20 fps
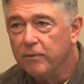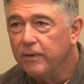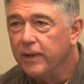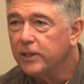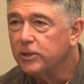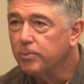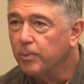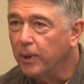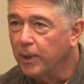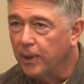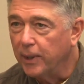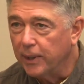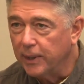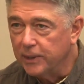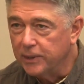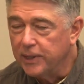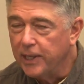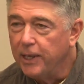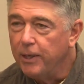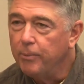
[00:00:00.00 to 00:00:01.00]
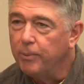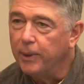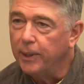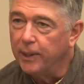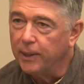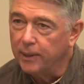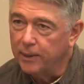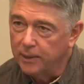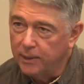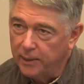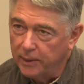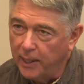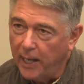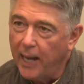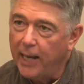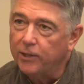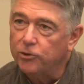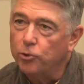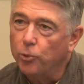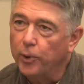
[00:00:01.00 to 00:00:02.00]
to Vicksburg is helping the
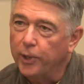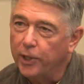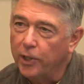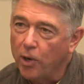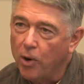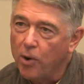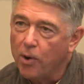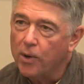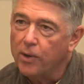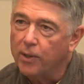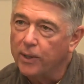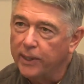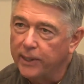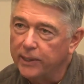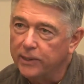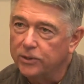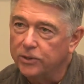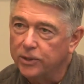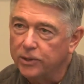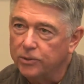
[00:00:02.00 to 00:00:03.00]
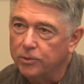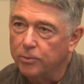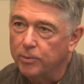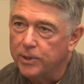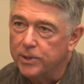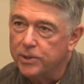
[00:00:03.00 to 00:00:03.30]
I 20 corridor here in central